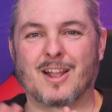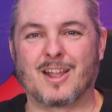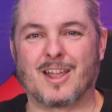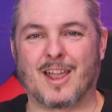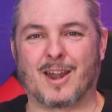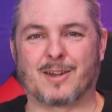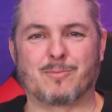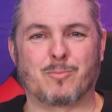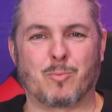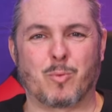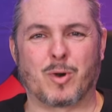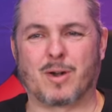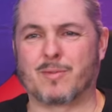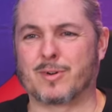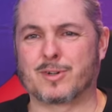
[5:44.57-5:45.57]
and
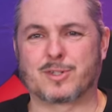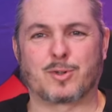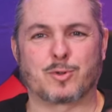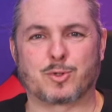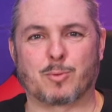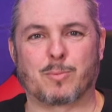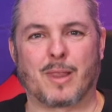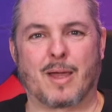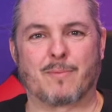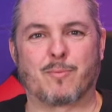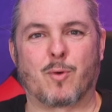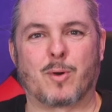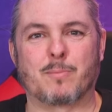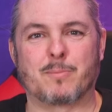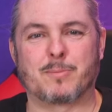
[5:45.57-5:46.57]
wherever social
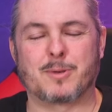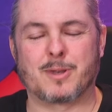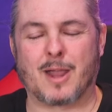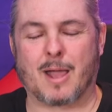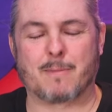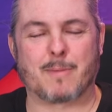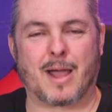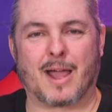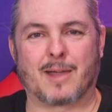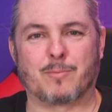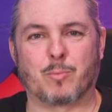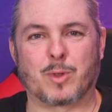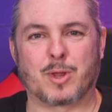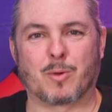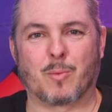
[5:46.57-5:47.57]
platform I'm on
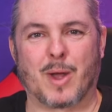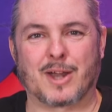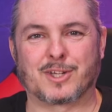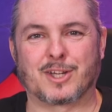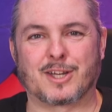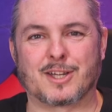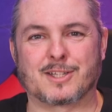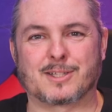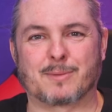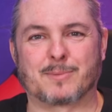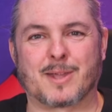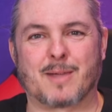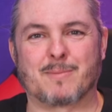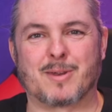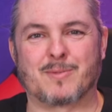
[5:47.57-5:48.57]
when you're watching this
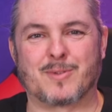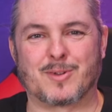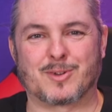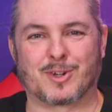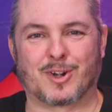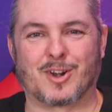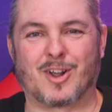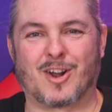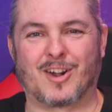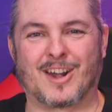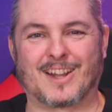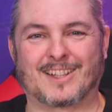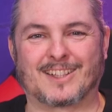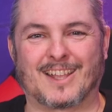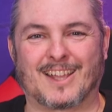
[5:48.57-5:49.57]
sometime in the future. All
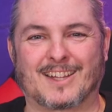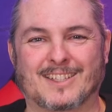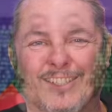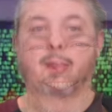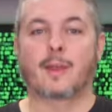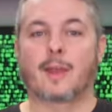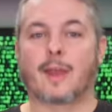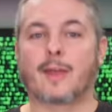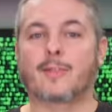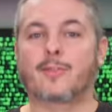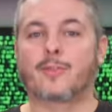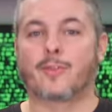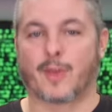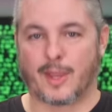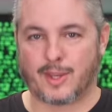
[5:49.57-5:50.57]
right, thanks.
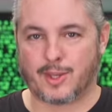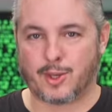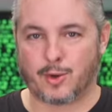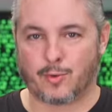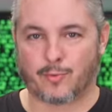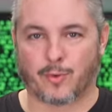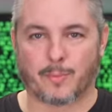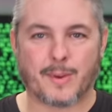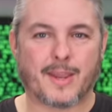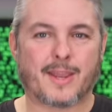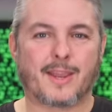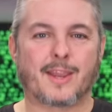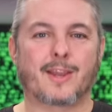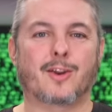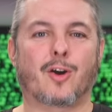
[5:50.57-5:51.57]
And thank you for
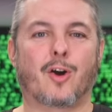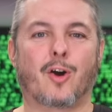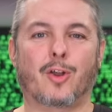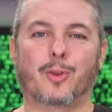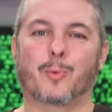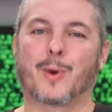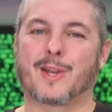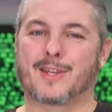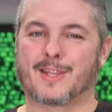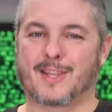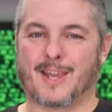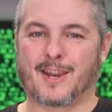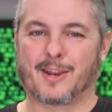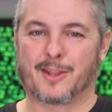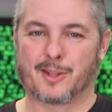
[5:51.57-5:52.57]
making it all the way to
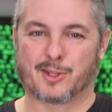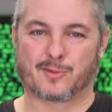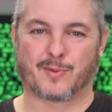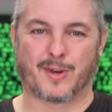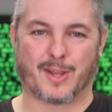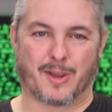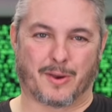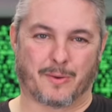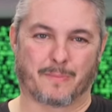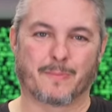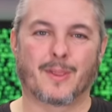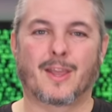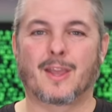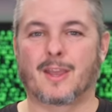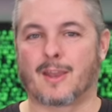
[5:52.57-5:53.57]
the end of this video.
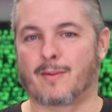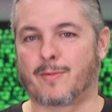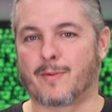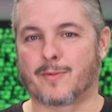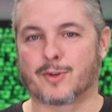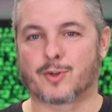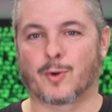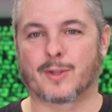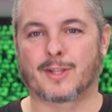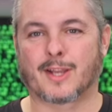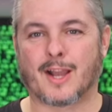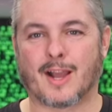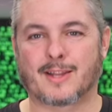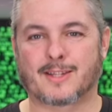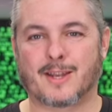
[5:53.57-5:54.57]
If you've enjoyed the
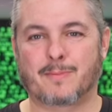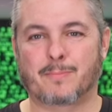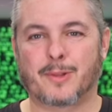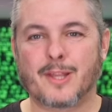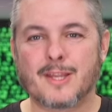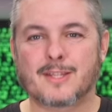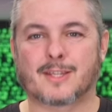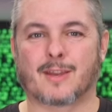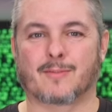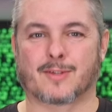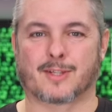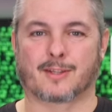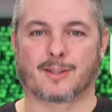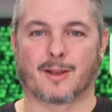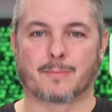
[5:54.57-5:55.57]
content, please give
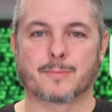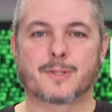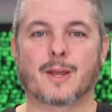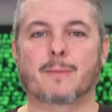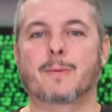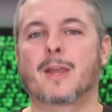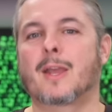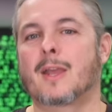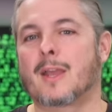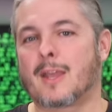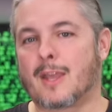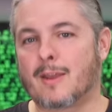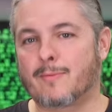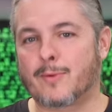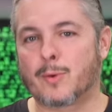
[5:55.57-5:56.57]
us a thumbs up.
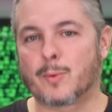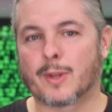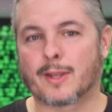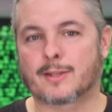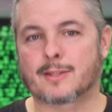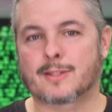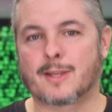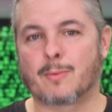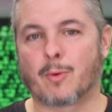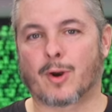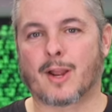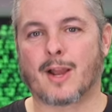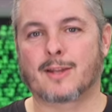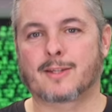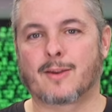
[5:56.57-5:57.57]
If you would like to see
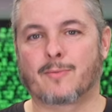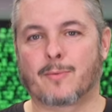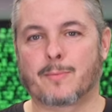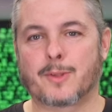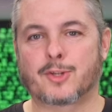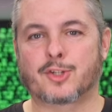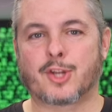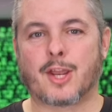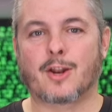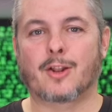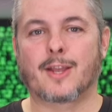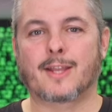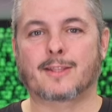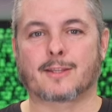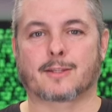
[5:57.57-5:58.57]
more content from this
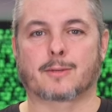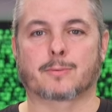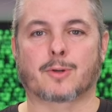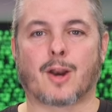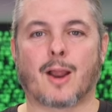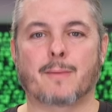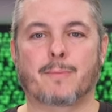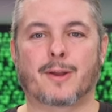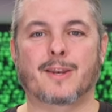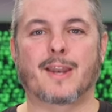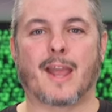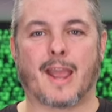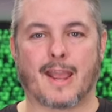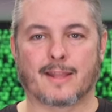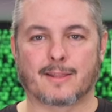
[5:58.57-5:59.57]
channel, hit the subscribe
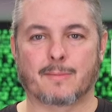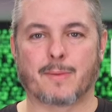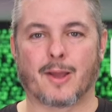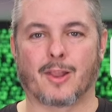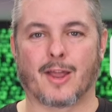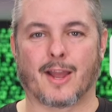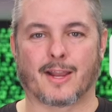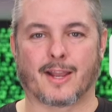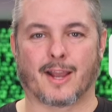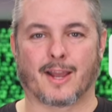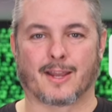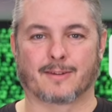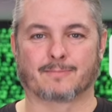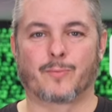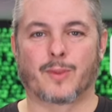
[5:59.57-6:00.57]
button and the bell
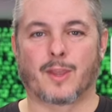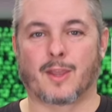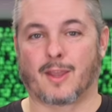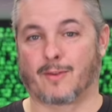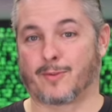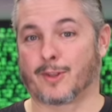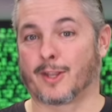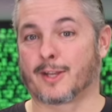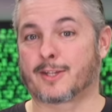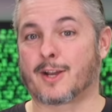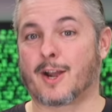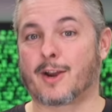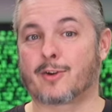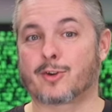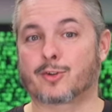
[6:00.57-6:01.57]
icon. If you'd like to
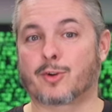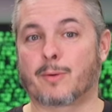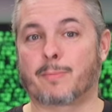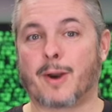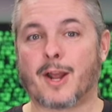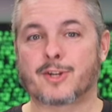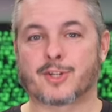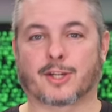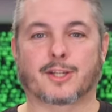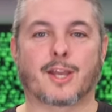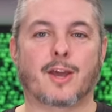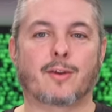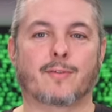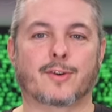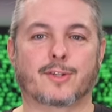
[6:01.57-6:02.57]
hire a short project,
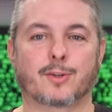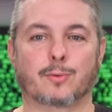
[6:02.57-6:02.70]
head over to